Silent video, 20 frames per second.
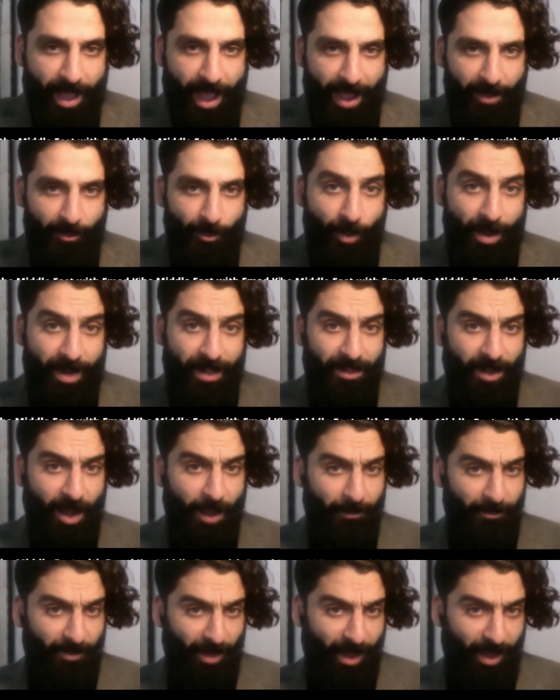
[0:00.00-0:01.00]
And when it
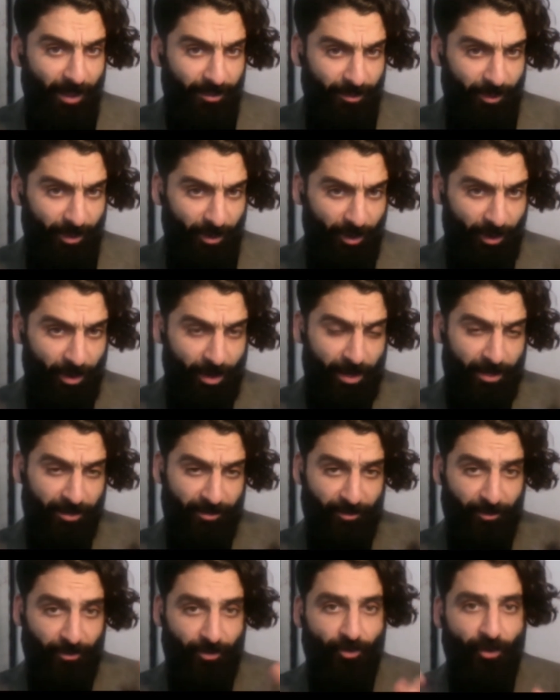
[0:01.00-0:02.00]
comes under
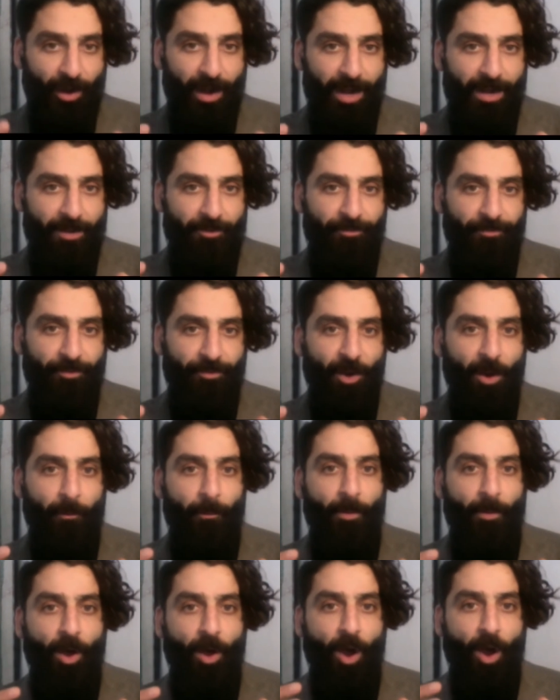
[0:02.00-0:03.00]
strain from